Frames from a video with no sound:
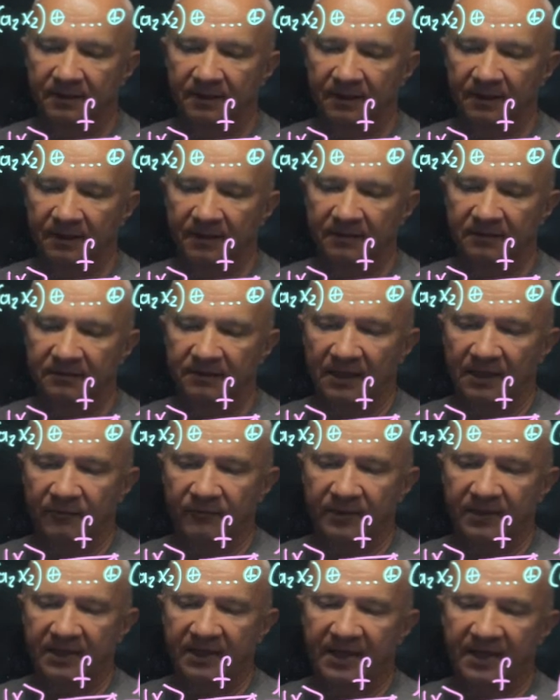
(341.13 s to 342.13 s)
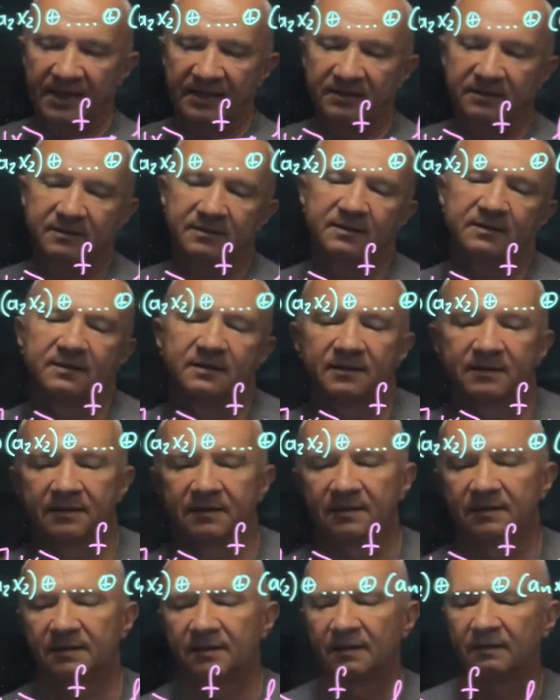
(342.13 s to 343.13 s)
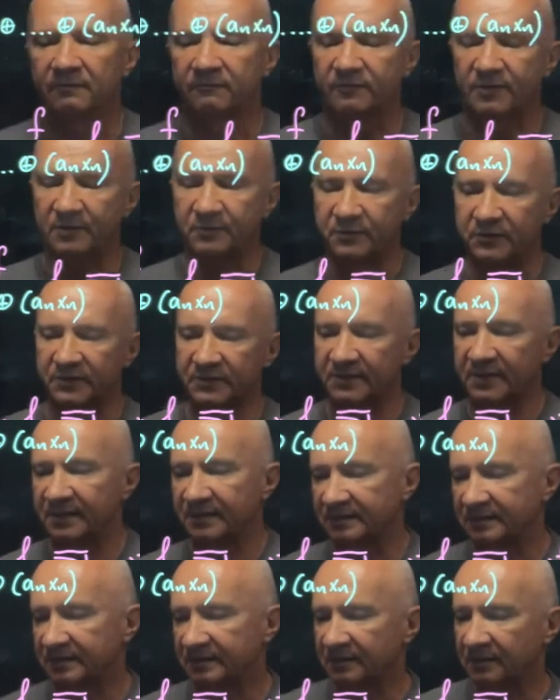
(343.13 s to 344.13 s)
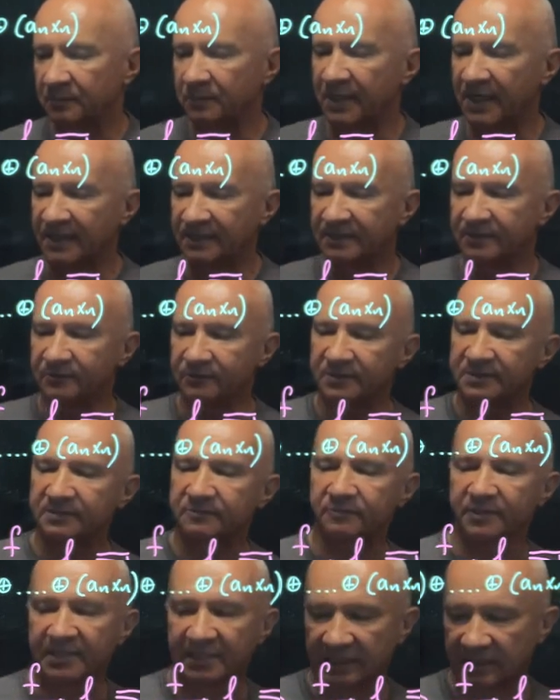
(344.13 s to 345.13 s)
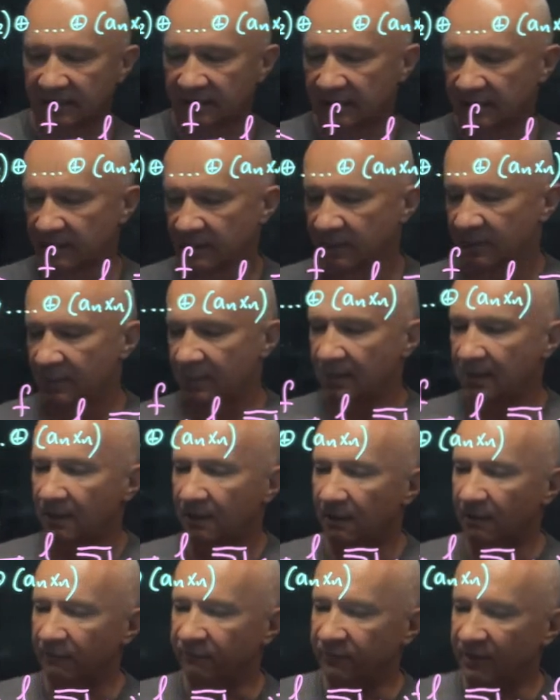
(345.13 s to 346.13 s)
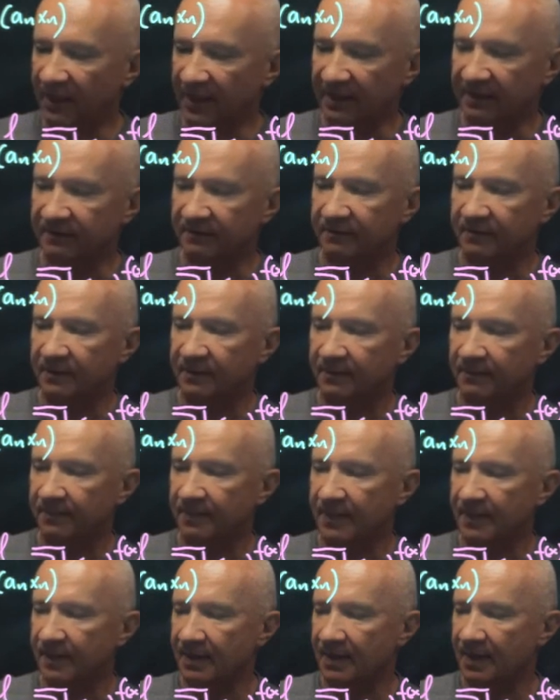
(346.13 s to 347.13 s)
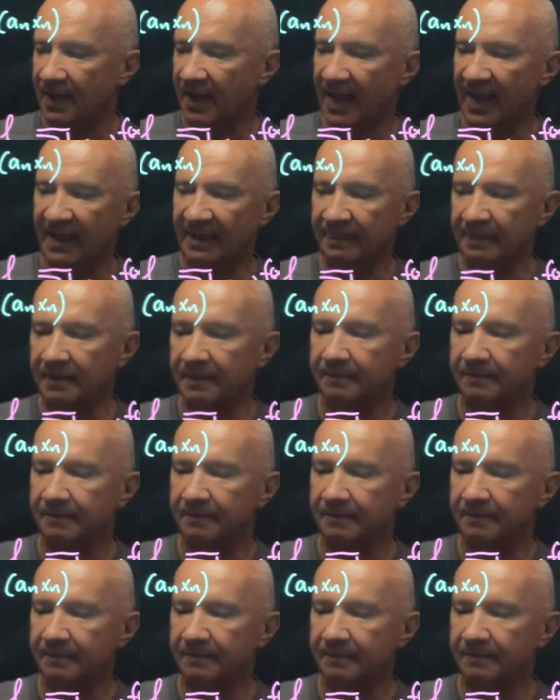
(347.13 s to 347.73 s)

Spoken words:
and our cat represents the binary string of length n.